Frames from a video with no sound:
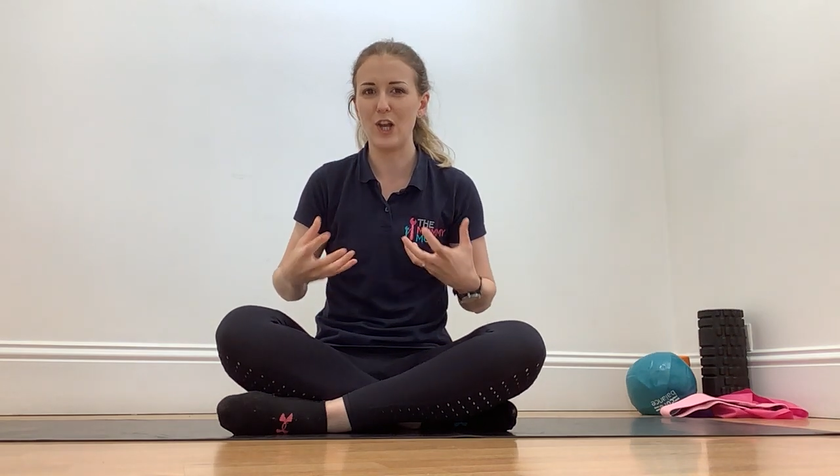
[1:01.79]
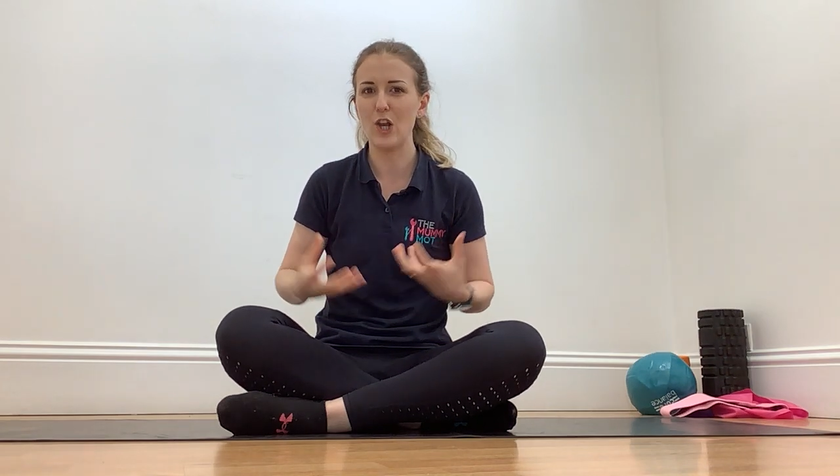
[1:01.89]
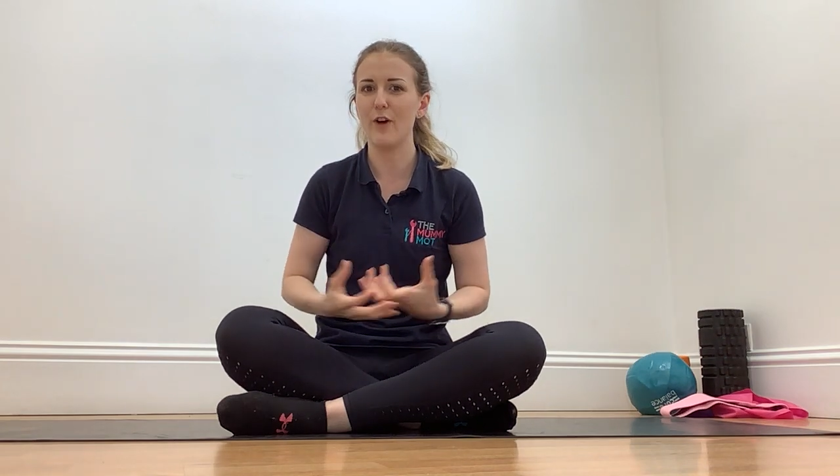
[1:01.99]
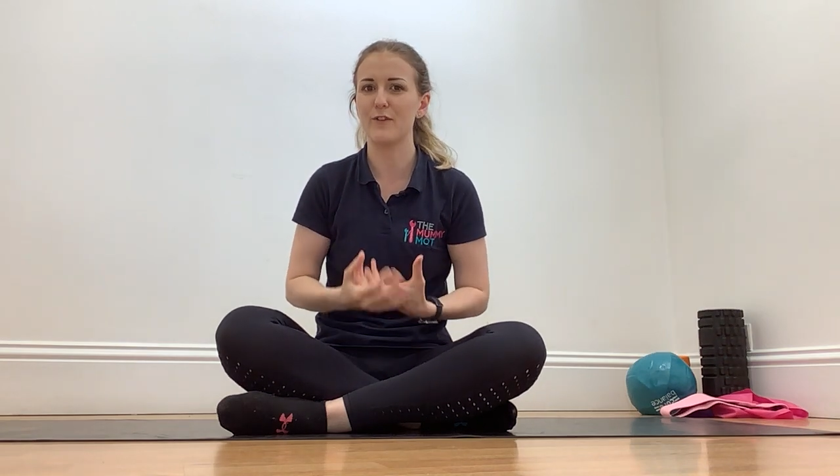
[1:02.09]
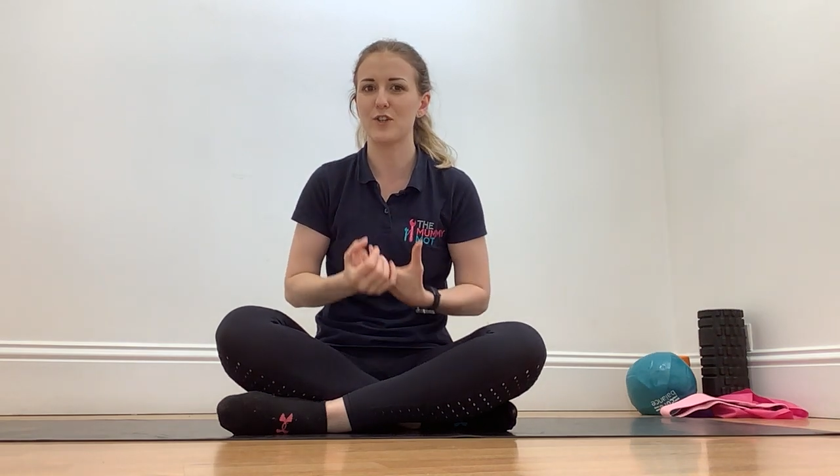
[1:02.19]

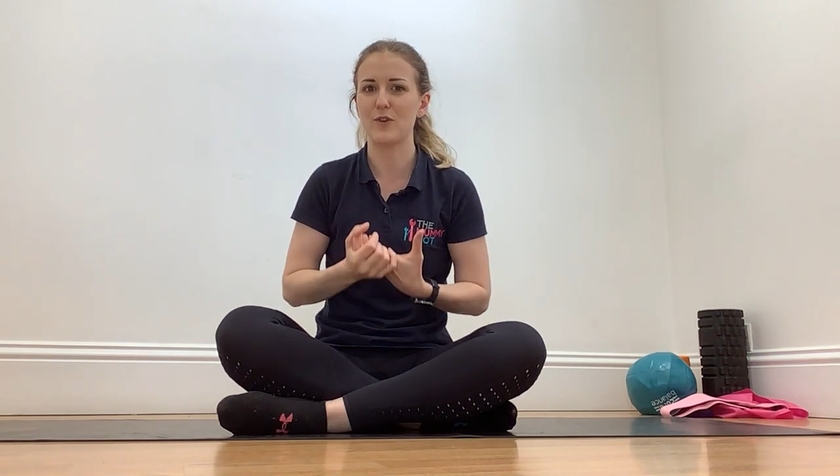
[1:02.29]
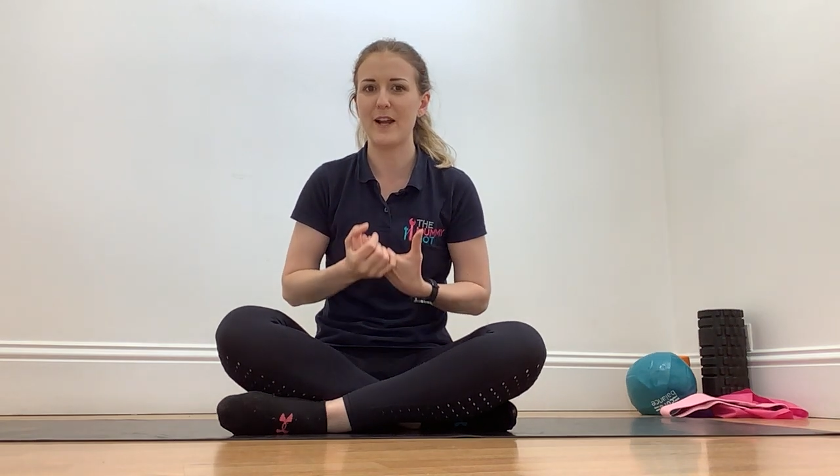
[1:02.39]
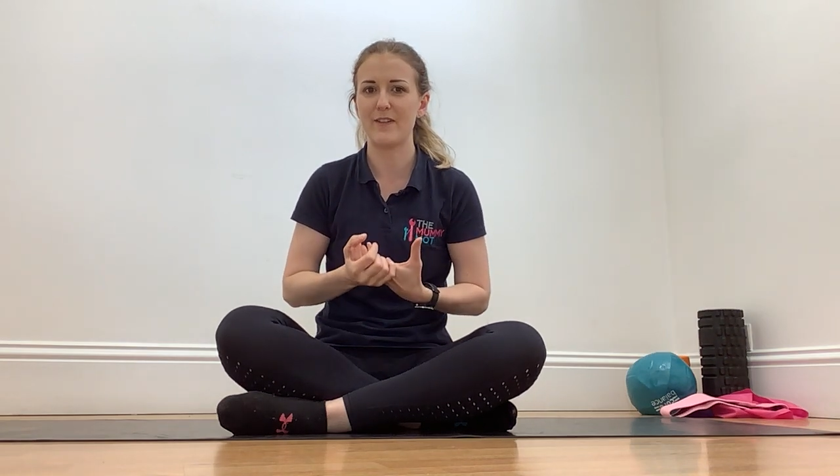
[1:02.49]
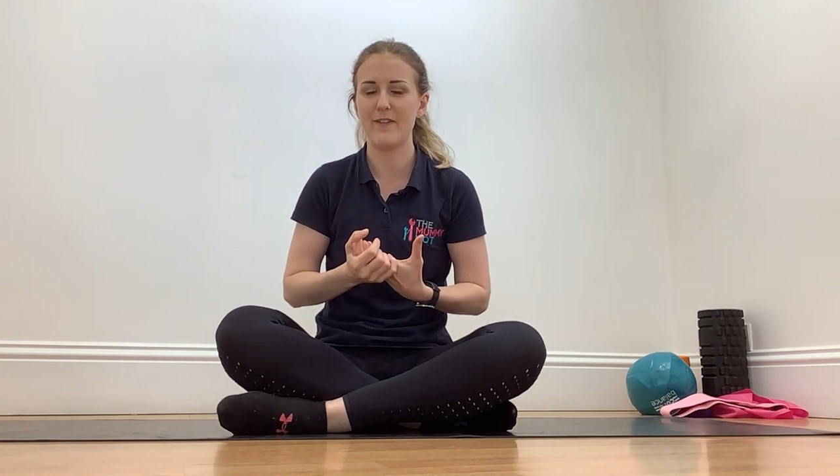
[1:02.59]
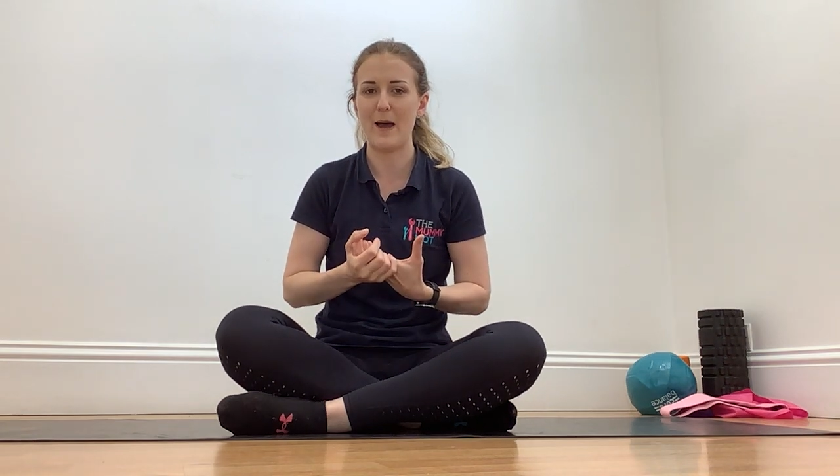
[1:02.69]
lot of
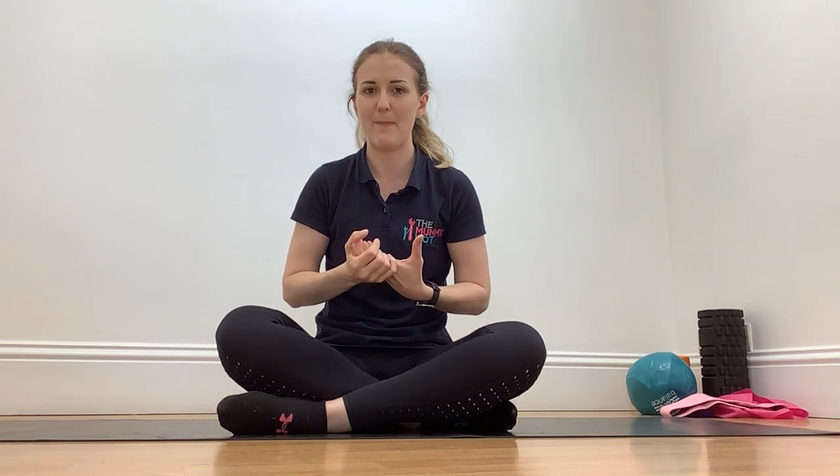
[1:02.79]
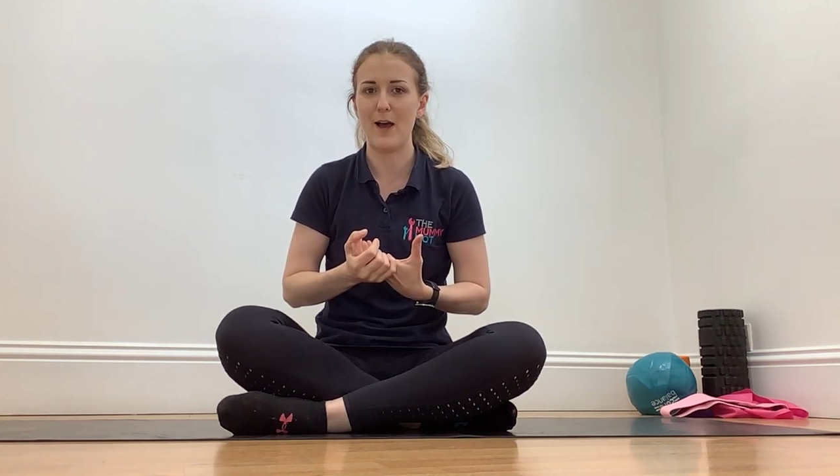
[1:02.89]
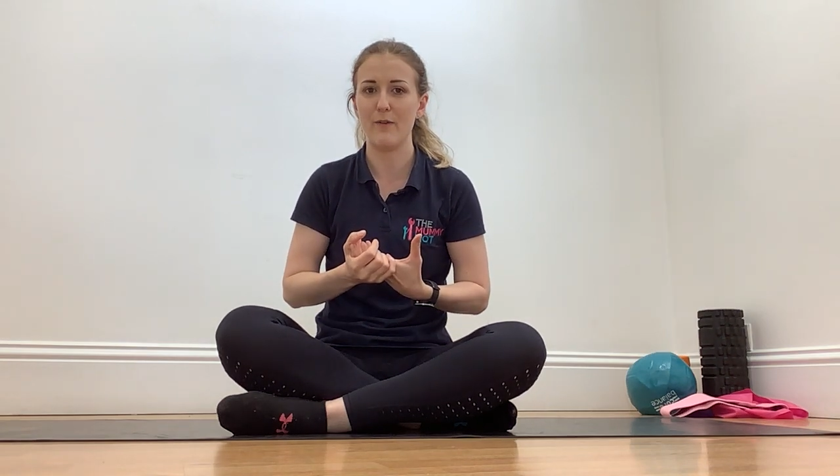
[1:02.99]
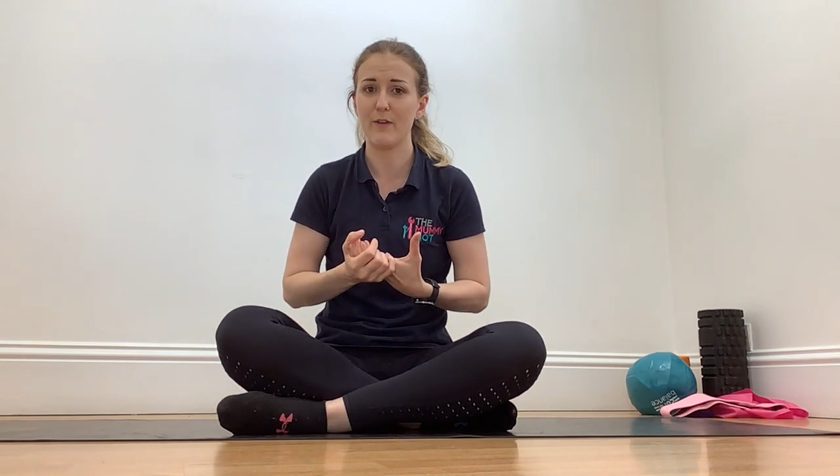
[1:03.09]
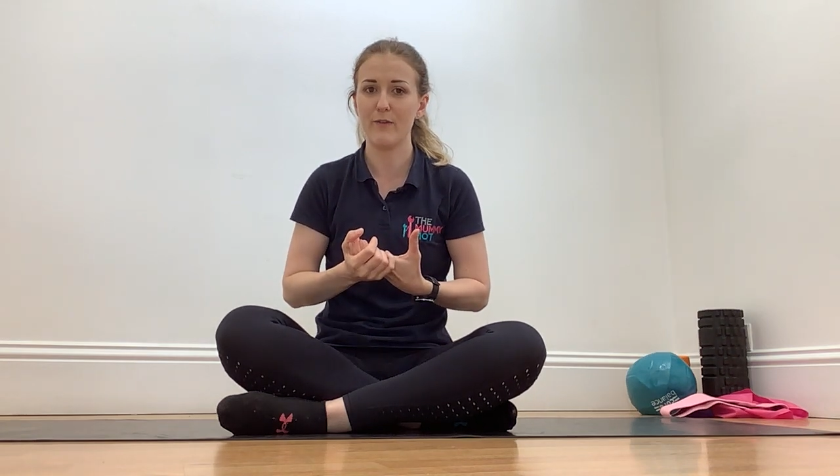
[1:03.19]
strength in that
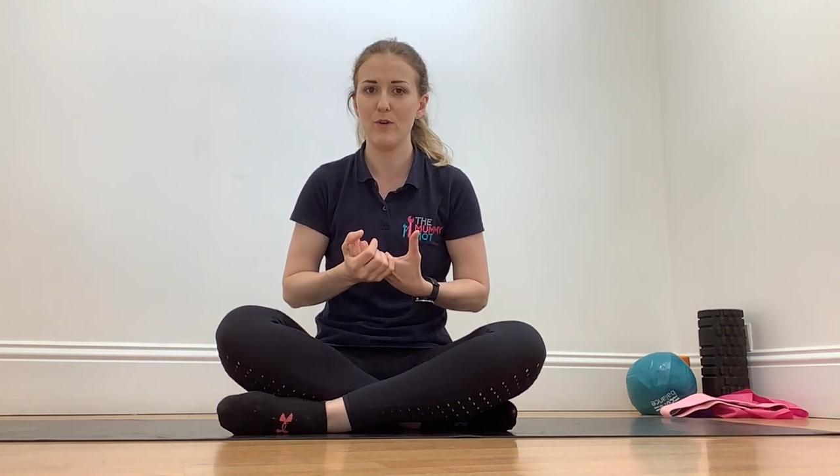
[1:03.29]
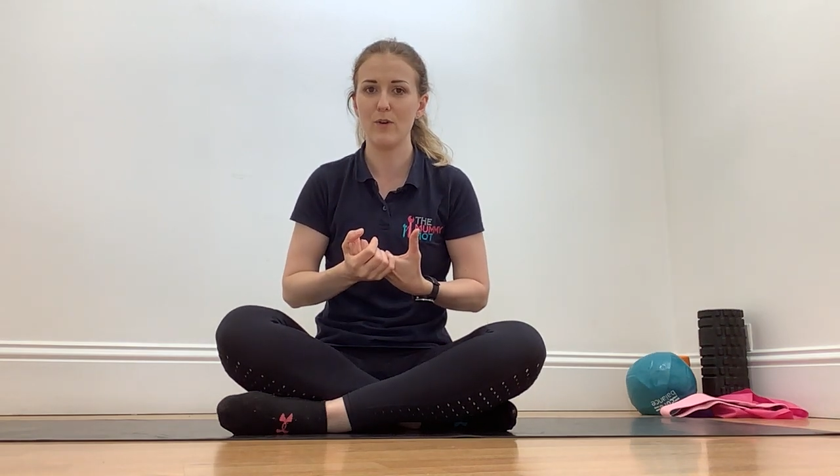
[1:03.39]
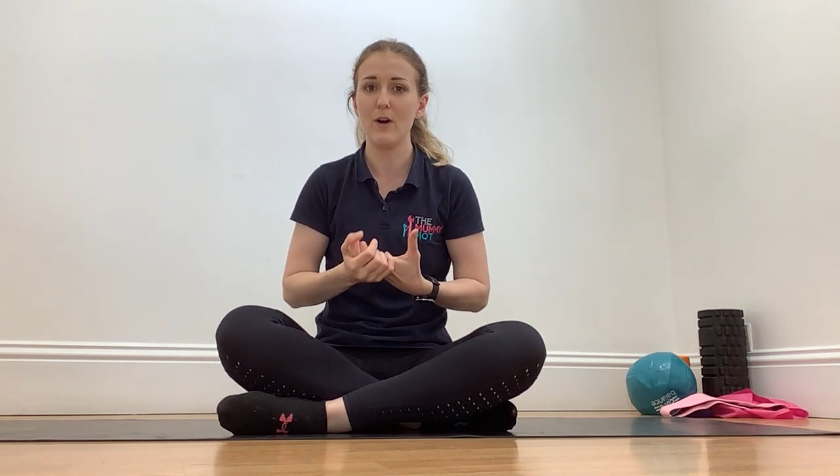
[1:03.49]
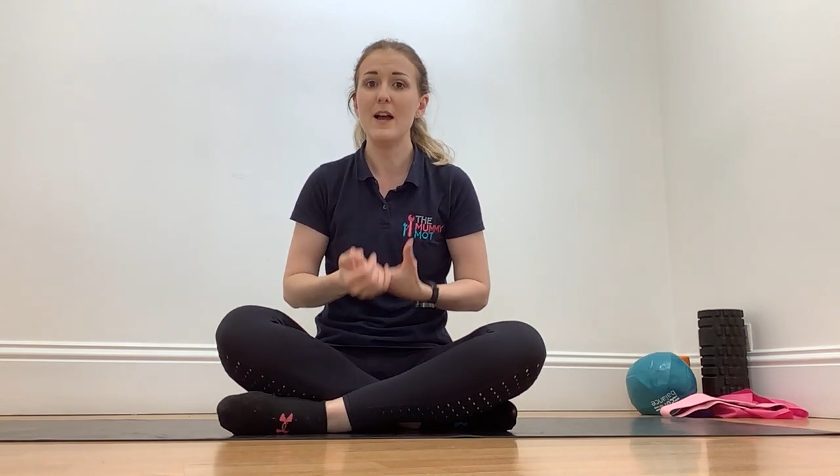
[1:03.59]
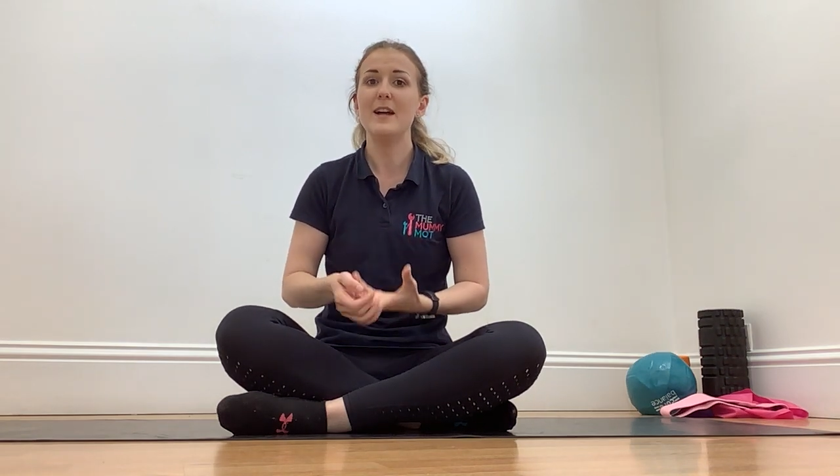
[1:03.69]
pelvic
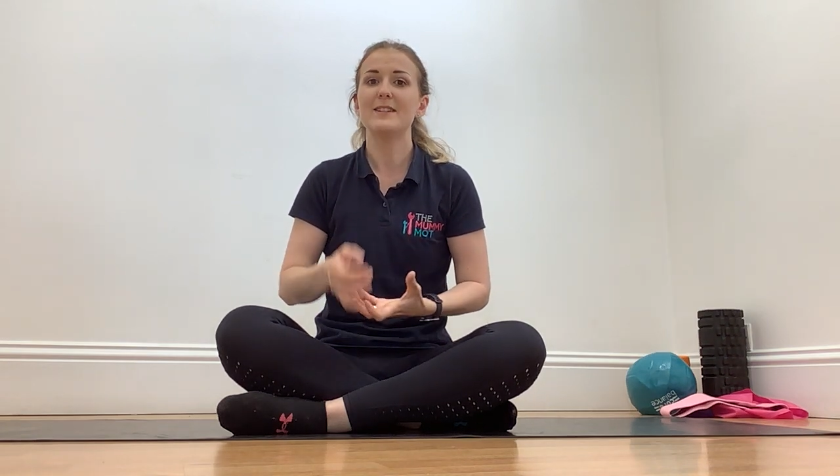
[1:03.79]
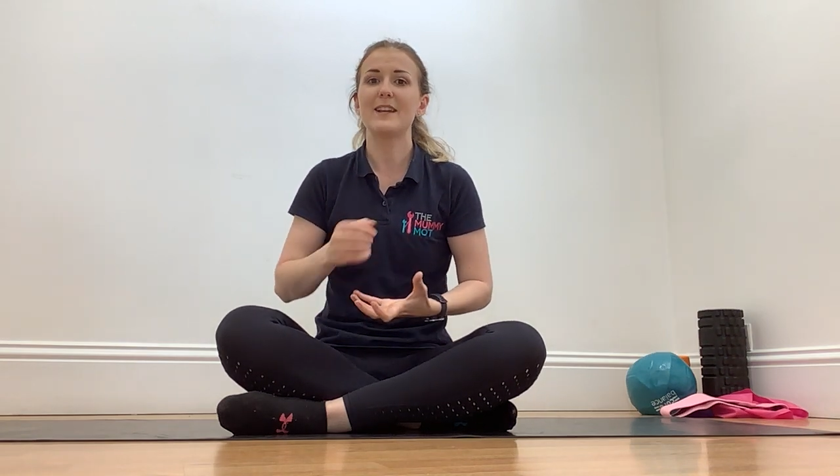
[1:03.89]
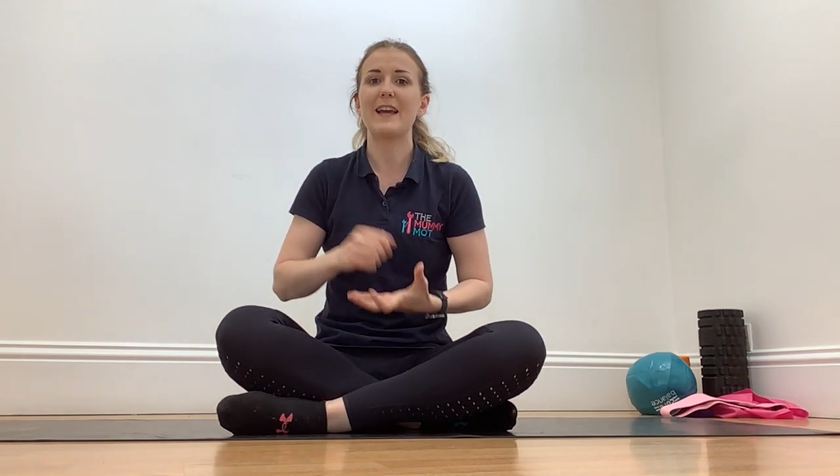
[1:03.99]
floor to